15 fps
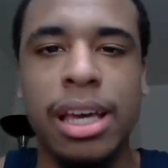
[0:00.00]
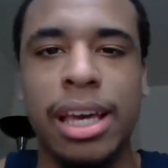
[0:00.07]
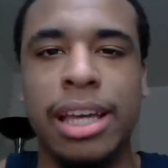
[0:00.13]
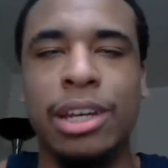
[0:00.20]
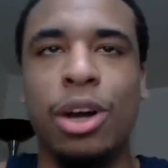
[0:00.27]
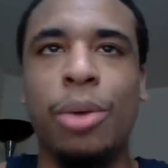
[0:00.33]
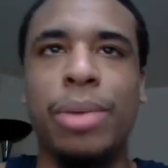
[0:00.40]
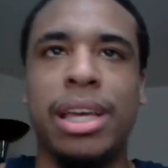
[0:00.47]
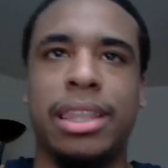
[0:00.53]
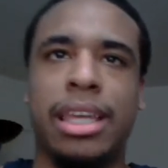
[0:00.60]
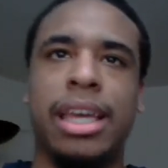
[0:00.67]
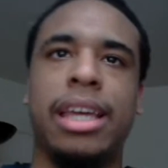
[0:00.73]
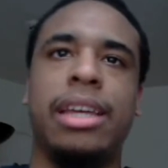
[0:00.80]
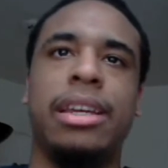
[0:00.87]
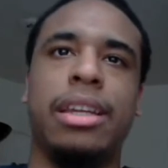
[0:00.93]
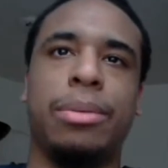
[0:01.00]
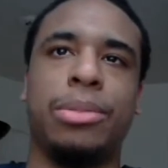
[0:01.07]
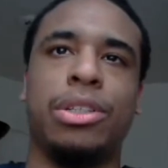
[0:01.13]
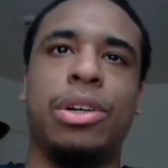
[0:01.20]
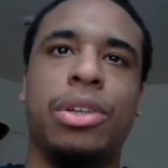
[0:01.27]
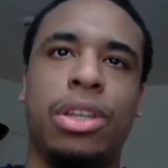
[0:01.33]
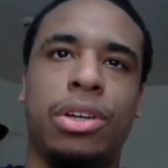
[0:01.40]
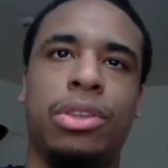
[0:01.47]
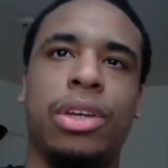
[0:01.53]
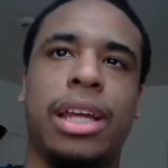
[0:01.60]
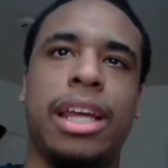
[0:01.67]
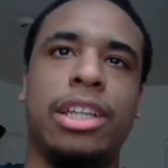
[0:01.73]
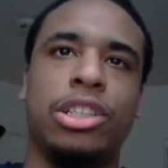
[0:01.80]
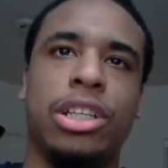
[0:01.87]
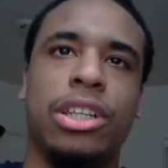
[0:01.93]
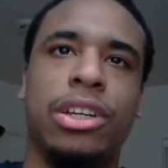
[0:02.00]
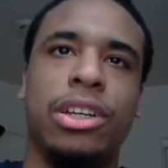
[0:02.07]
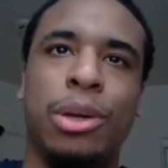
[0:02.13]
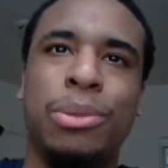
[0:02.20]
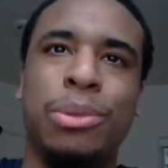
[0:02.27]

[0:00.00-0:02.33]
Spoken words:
And Nomi, at the end of the episode, they are looking at each other.